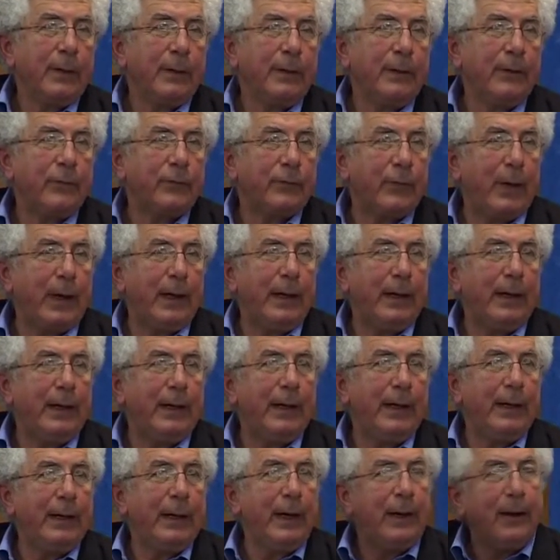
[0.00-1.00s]

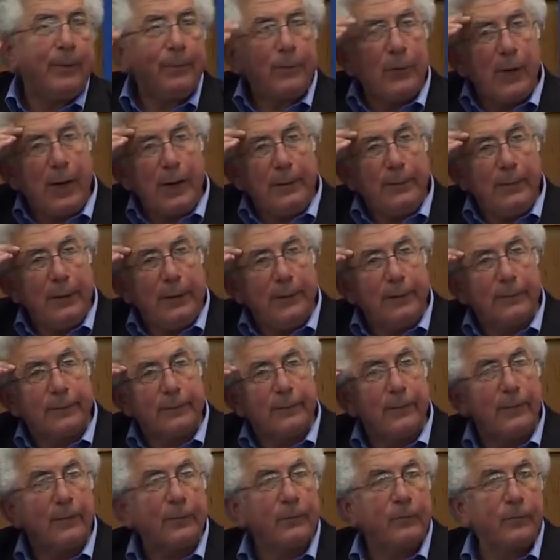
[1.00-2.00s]
Israeli prime
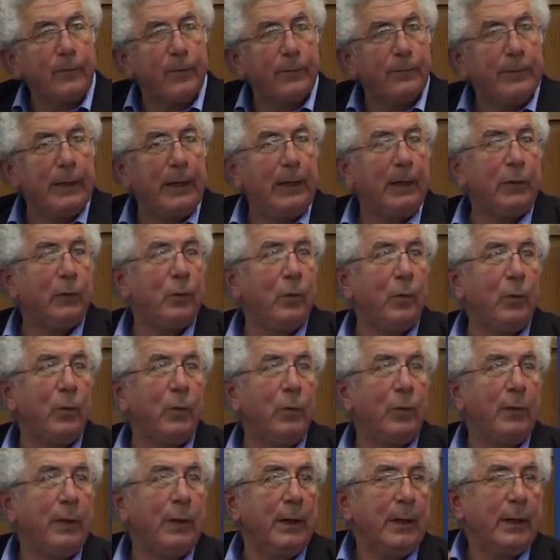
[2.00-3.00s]
ministers from the
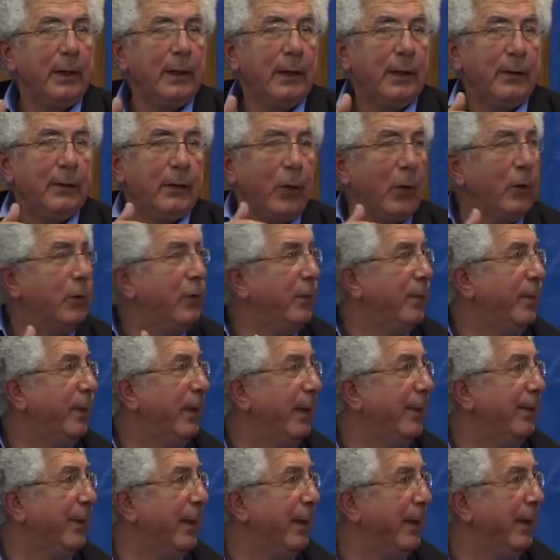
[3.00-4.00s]
Likud,
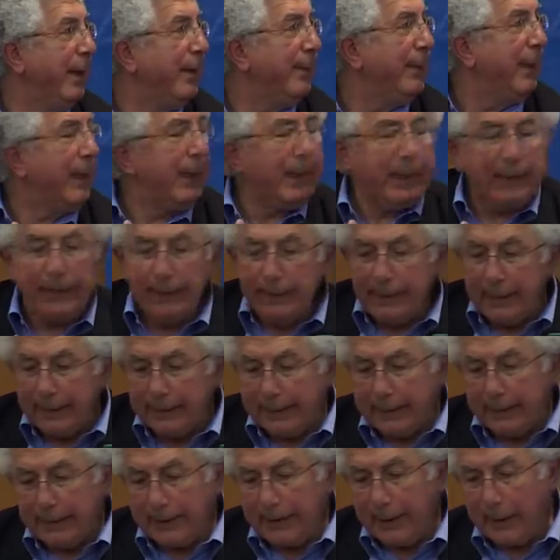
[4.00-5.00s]
notably Benjamin
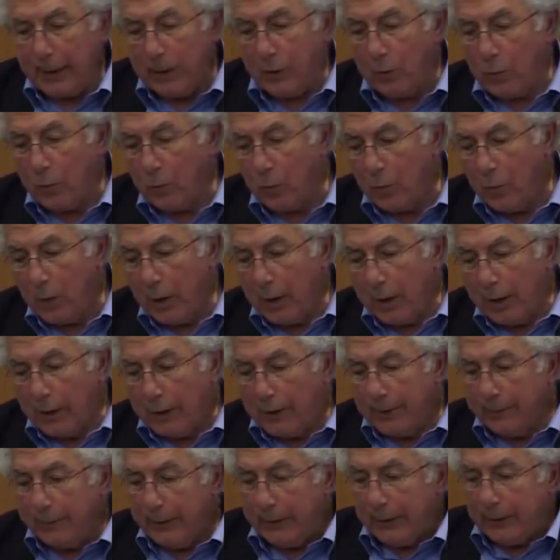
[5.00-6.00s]
Netanyahu,
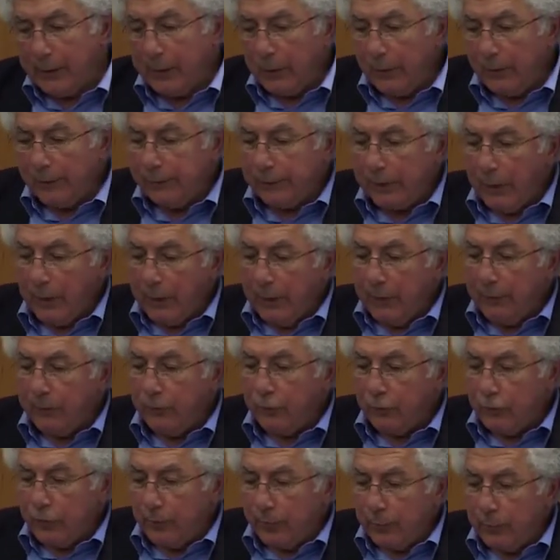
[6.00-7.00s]
because
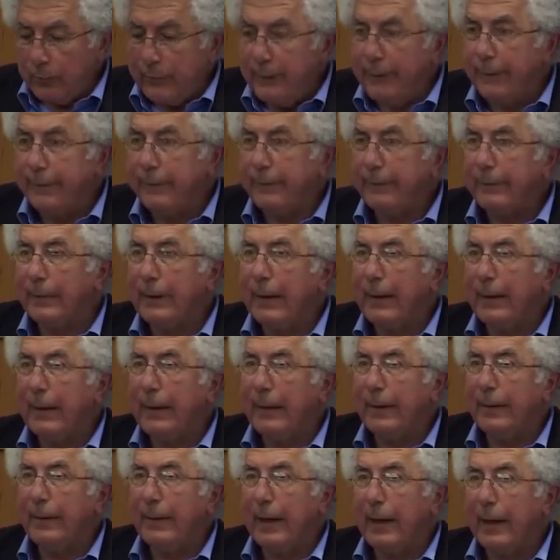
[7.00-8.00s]
for
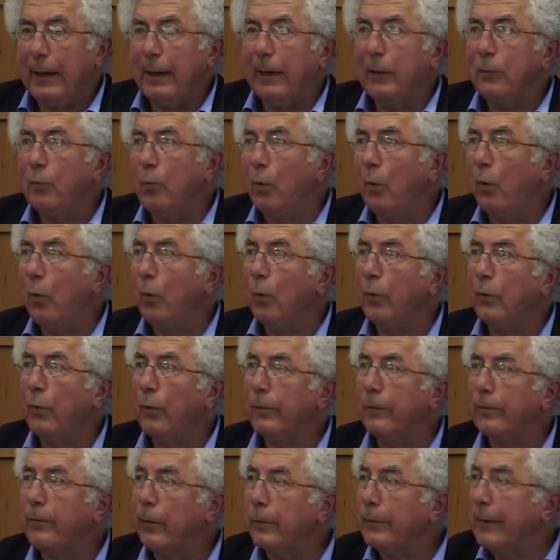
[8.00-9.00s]
Jabotinsky, the Iron Wall
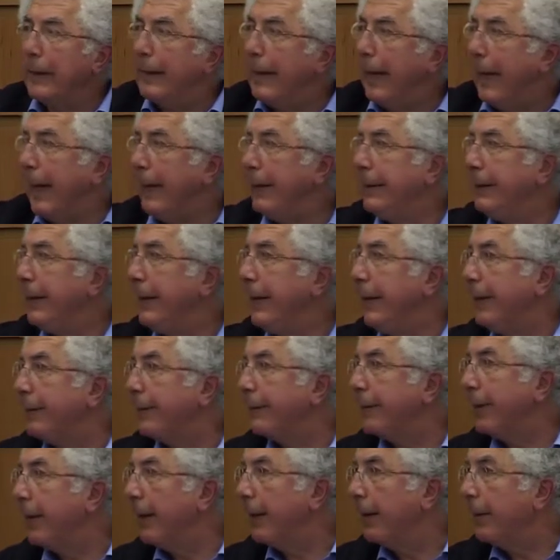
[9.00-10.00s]
was not an end in
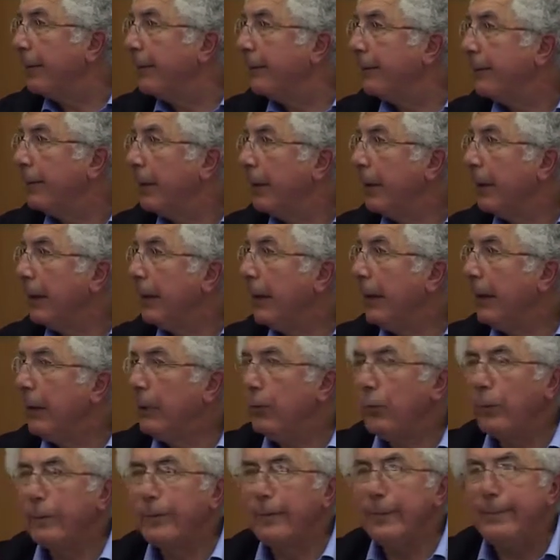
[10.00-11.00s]
itself,
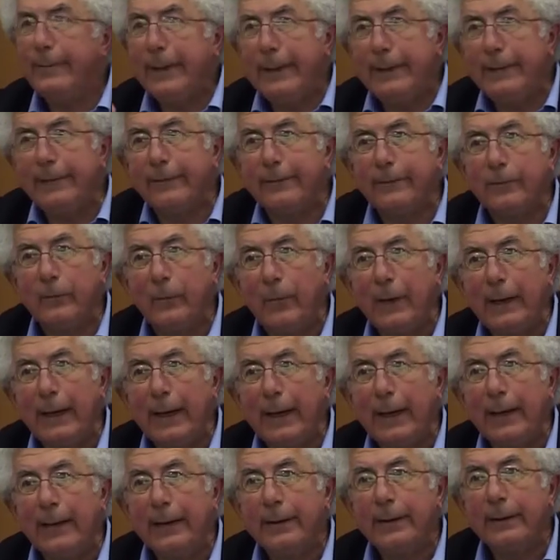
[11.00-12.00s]
it was a means to an
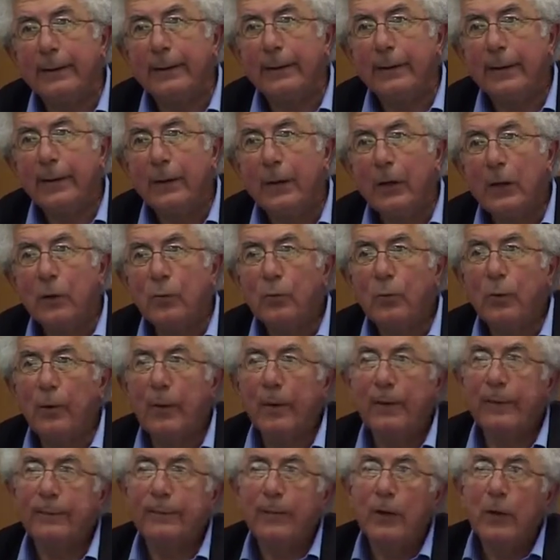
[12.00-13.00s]
end,
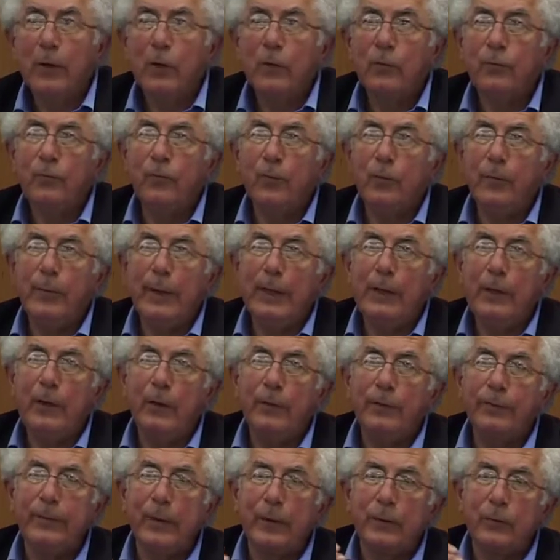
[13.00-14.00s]
whereas for many
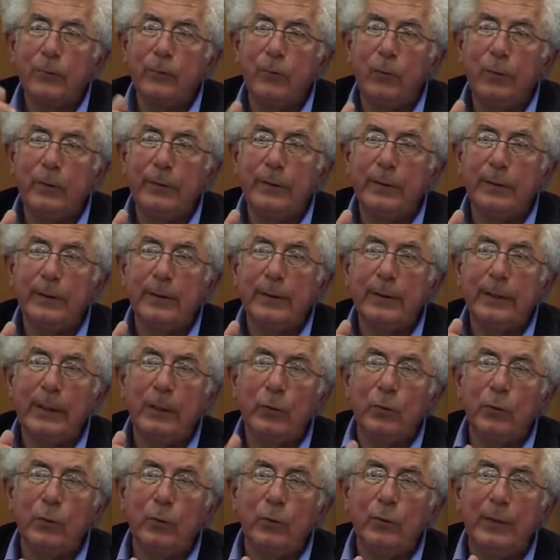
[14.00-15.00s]
of the cruder
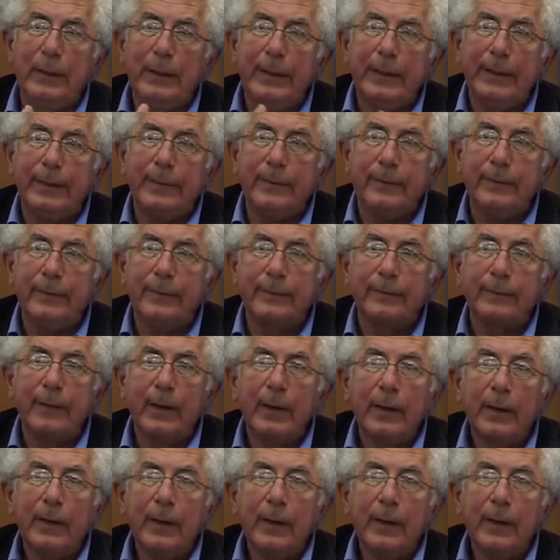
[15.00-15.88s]
Likud leaders,